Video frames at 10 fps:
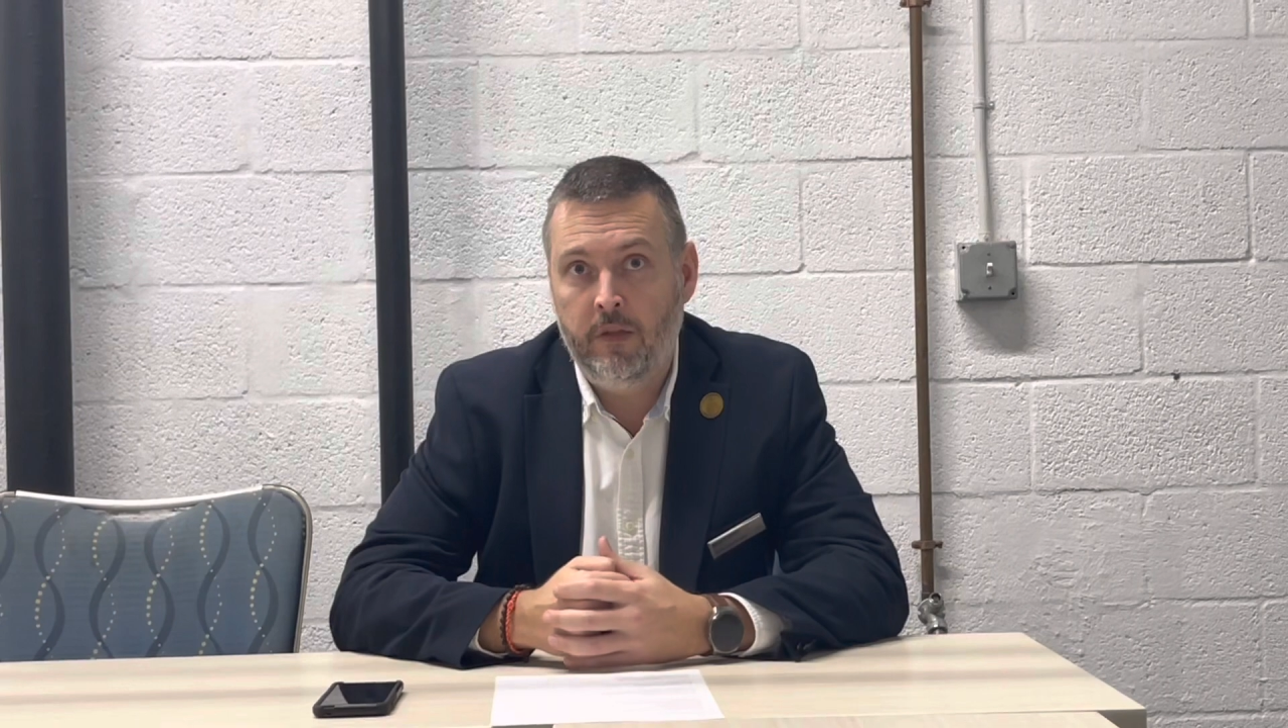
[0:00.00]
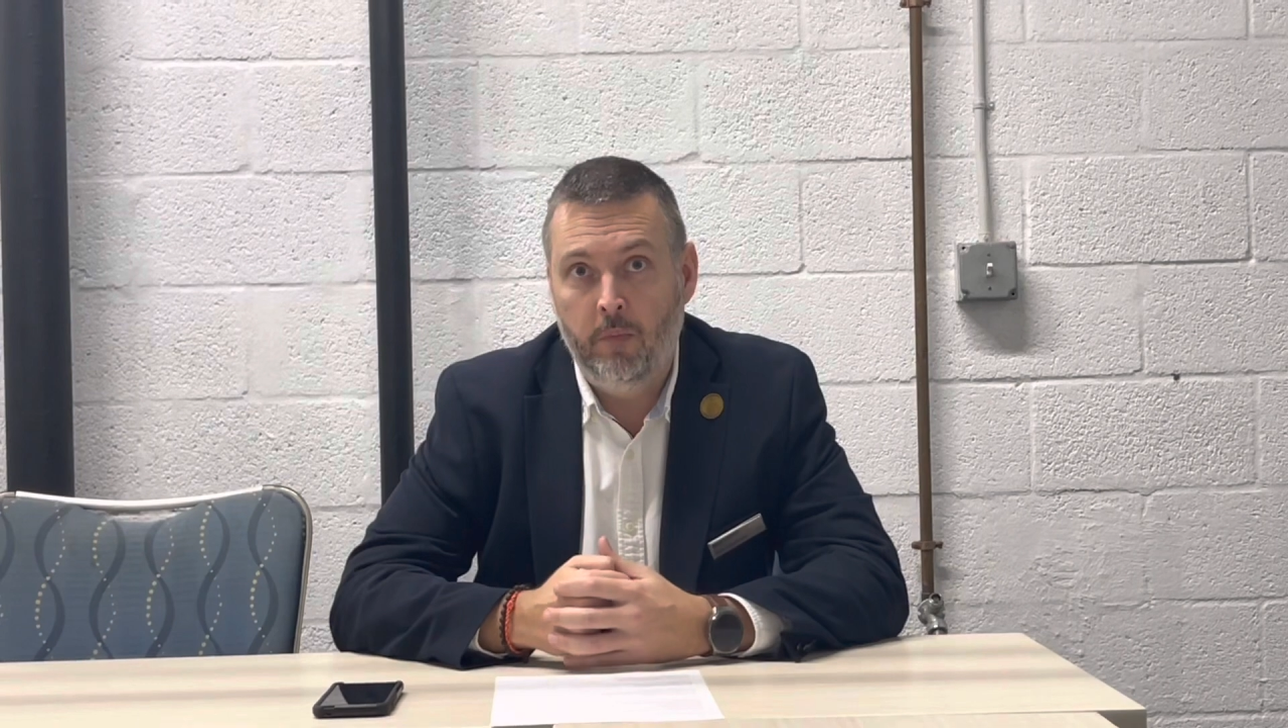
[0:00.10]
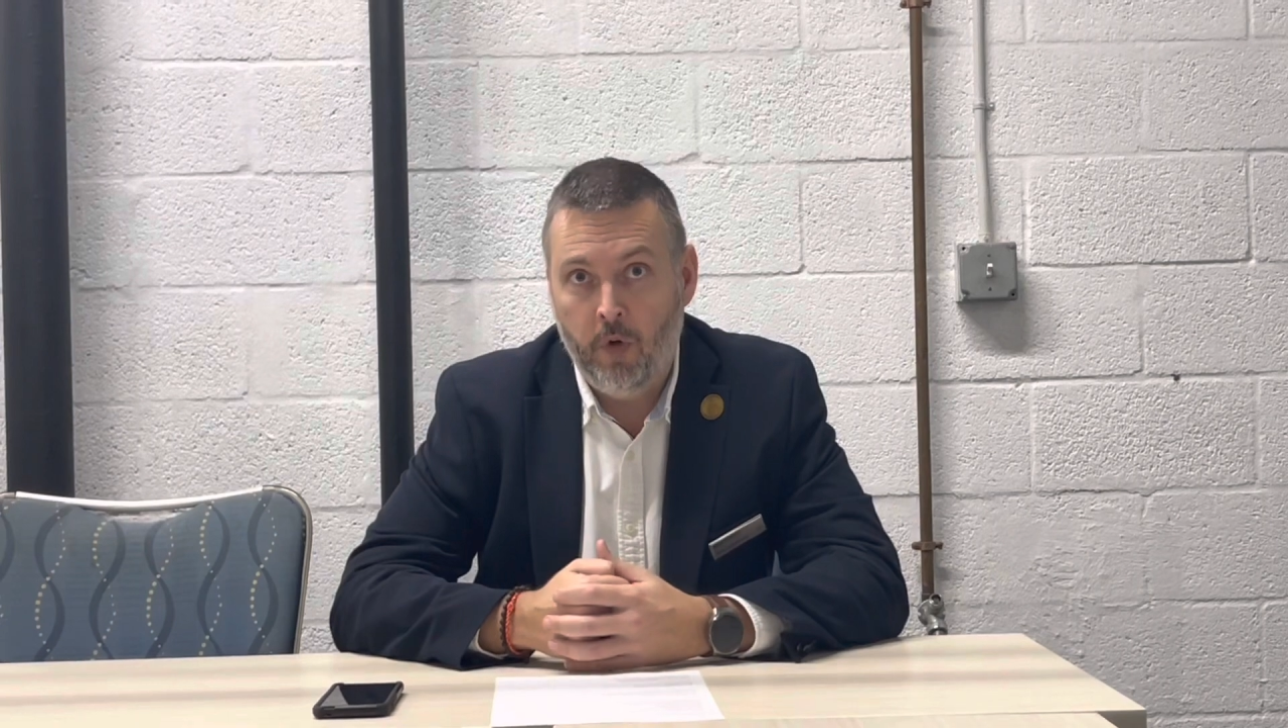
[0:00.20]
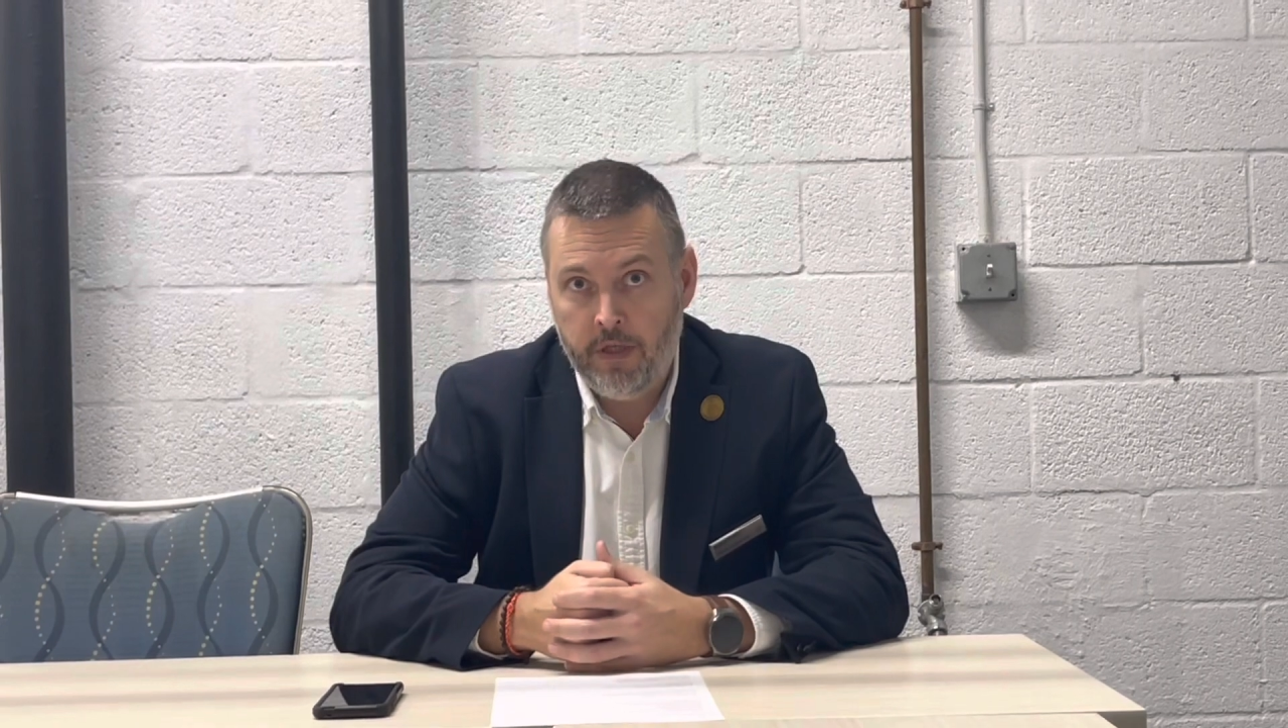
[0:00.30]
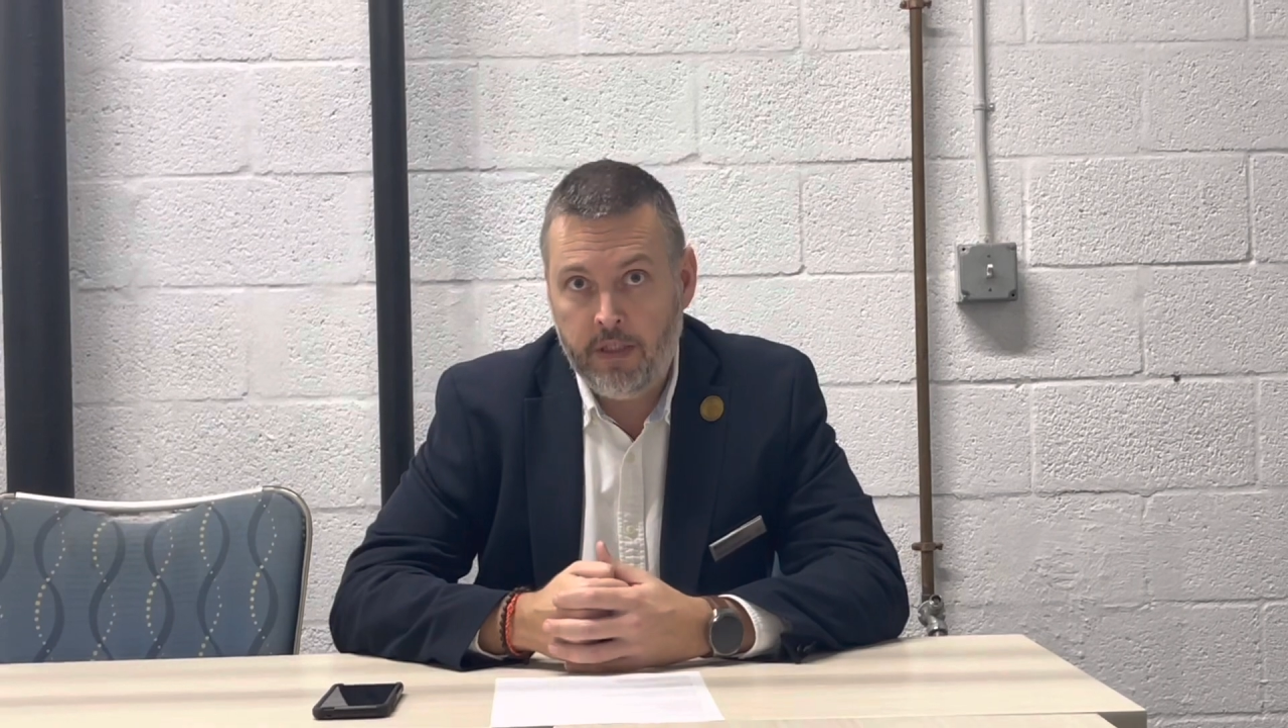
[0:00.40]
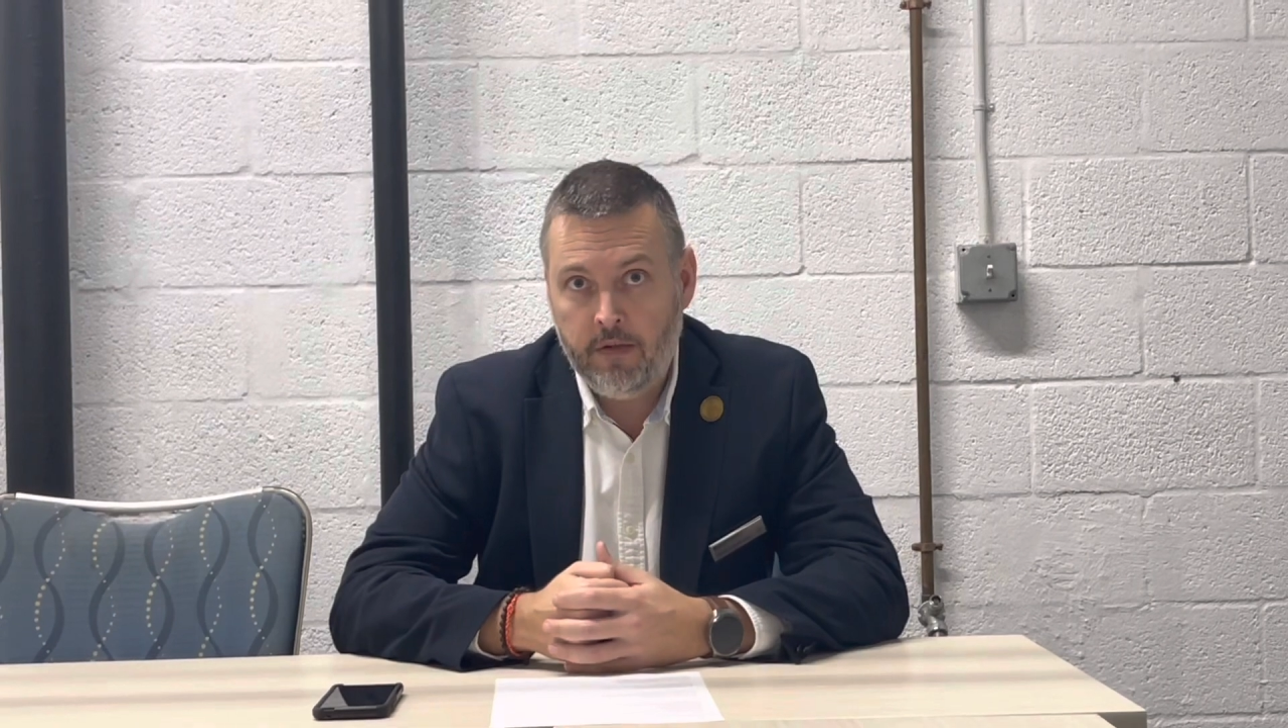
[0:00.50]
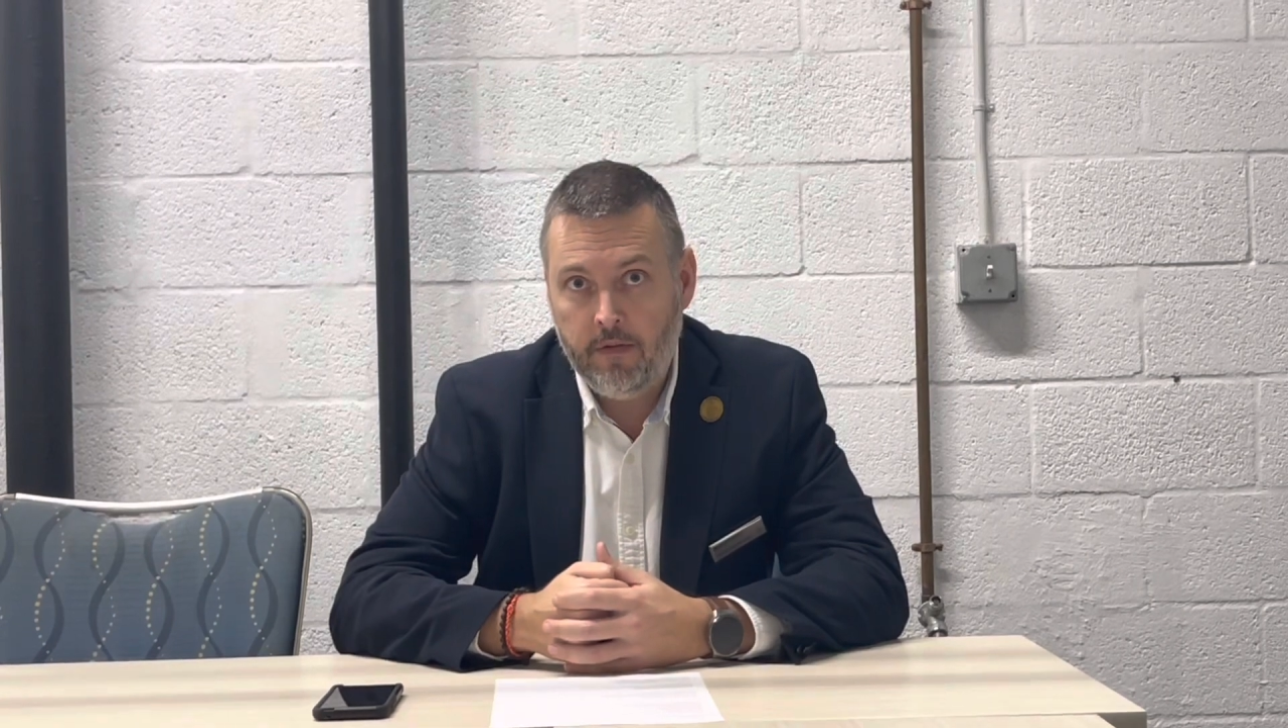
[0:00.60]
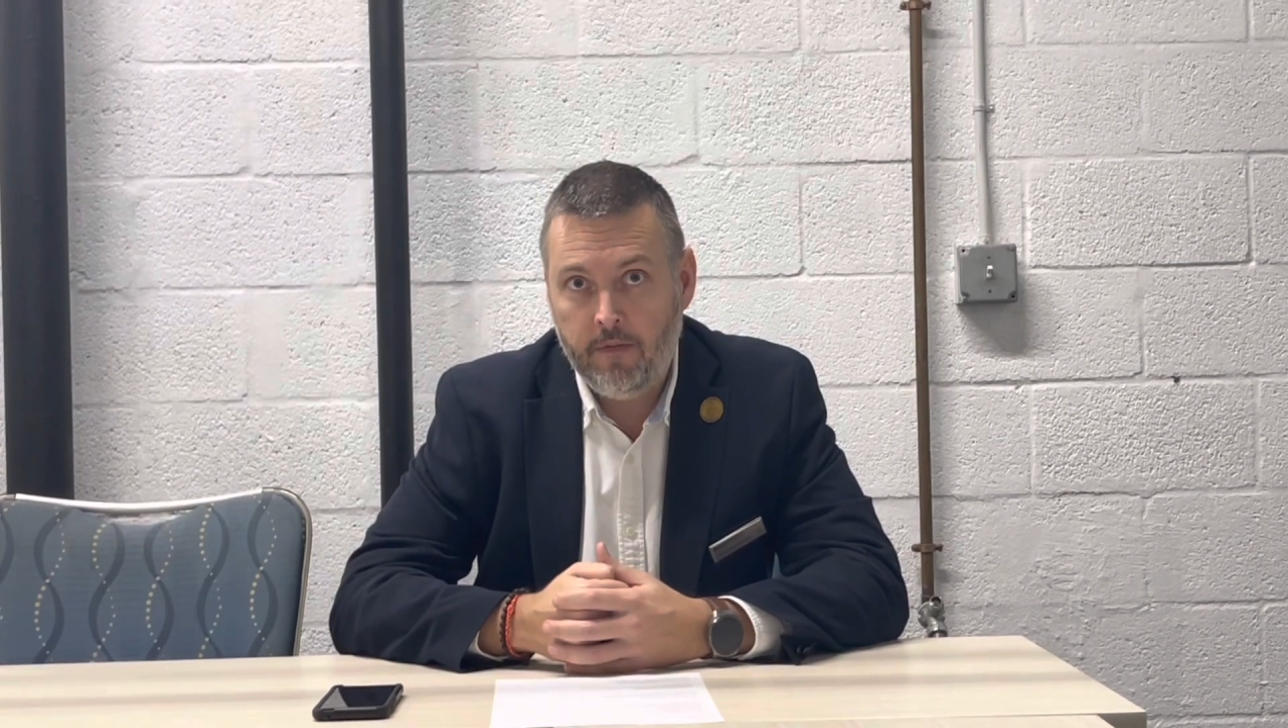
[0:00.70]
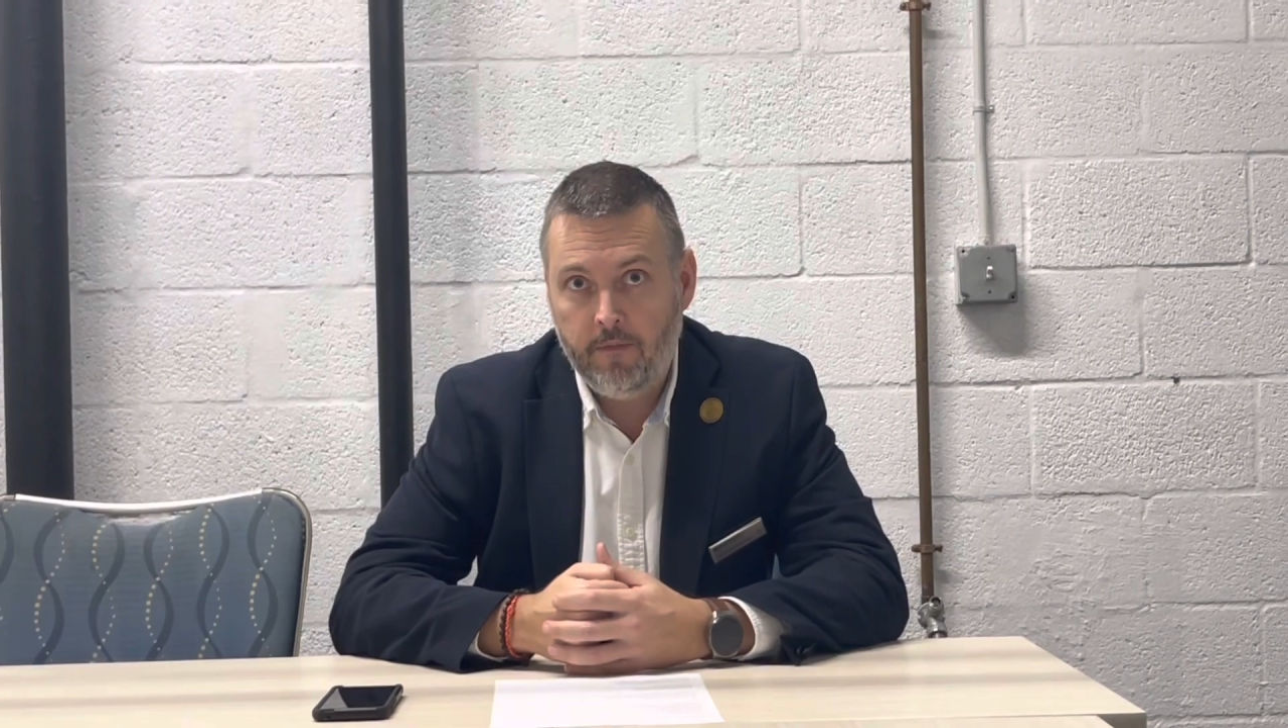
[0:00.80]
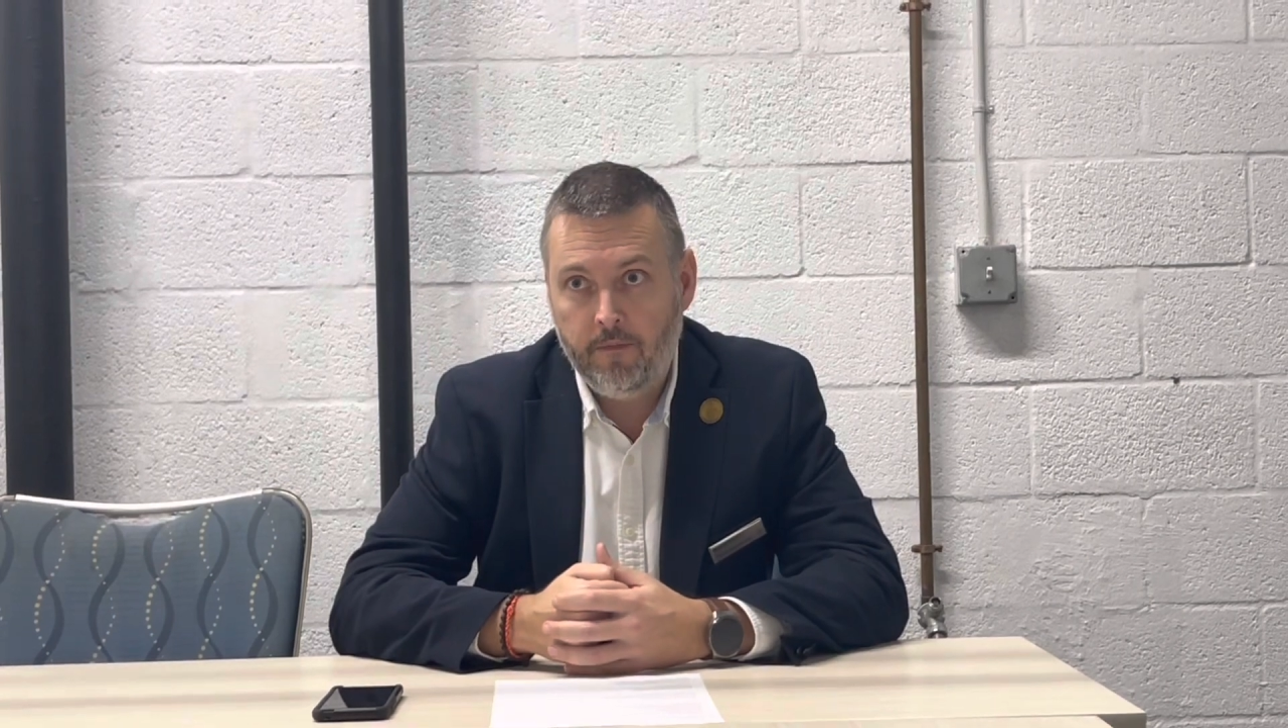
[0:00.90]

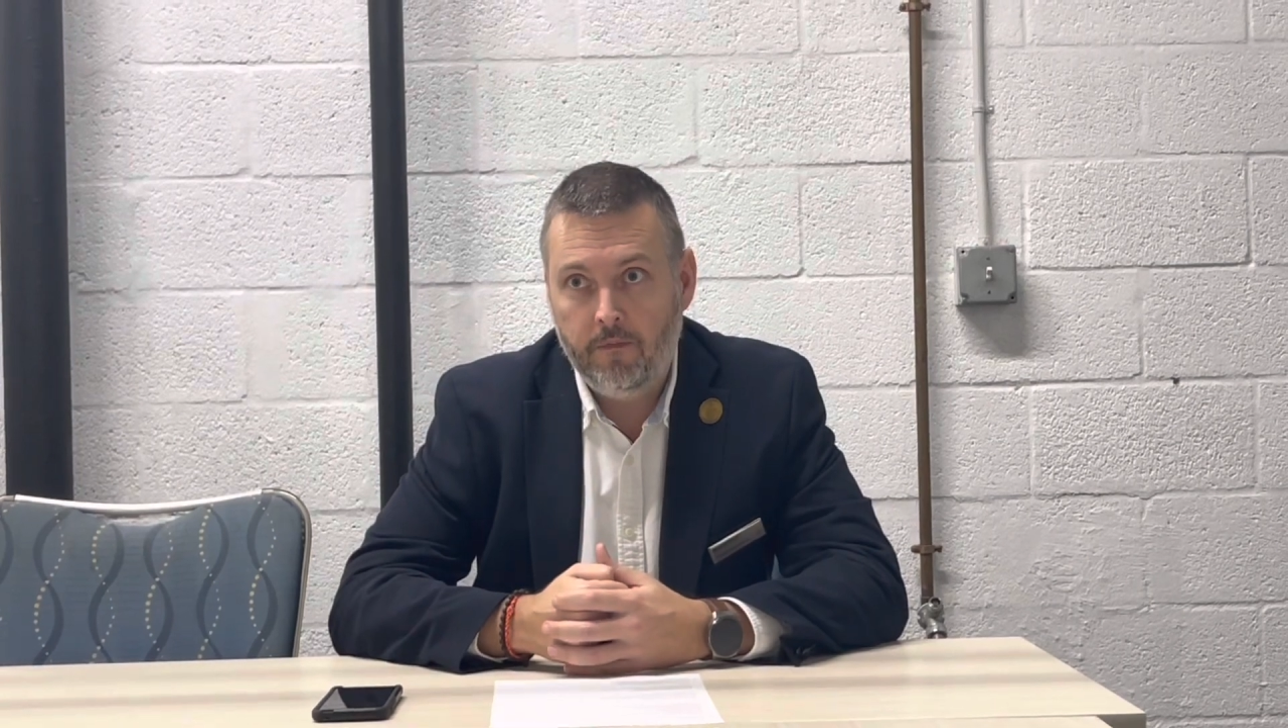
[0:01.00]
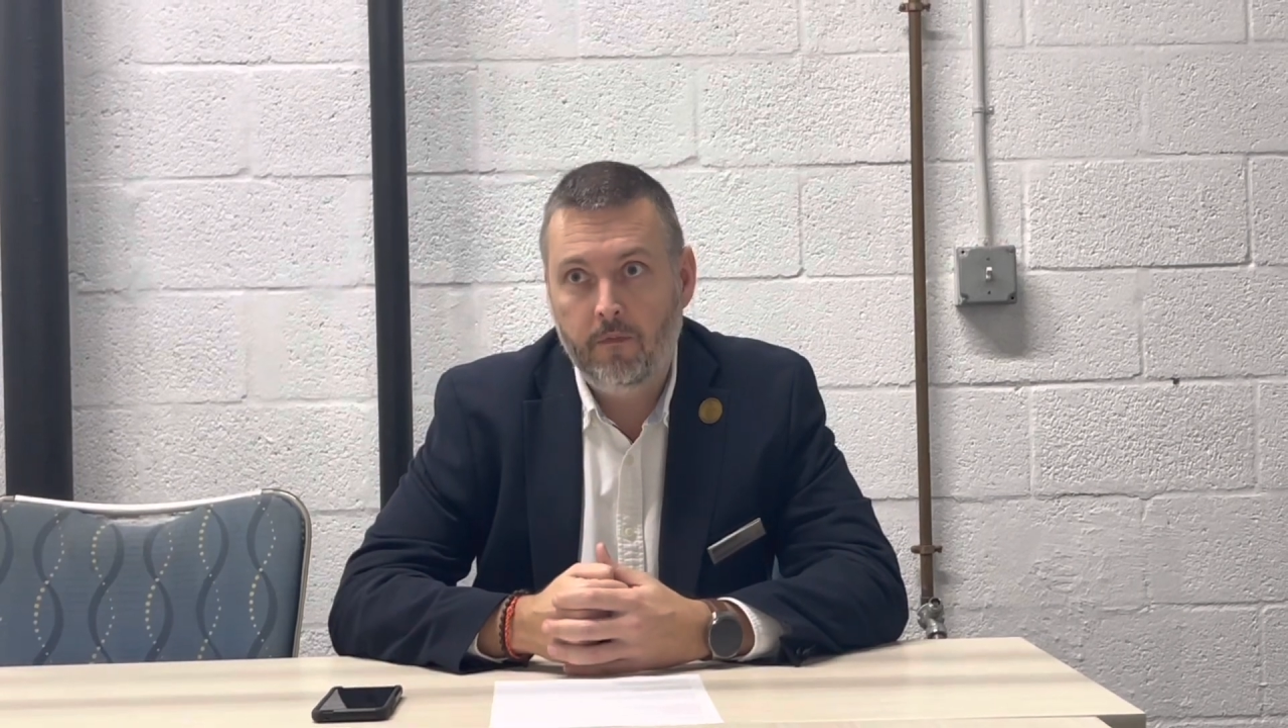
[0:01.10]
morning,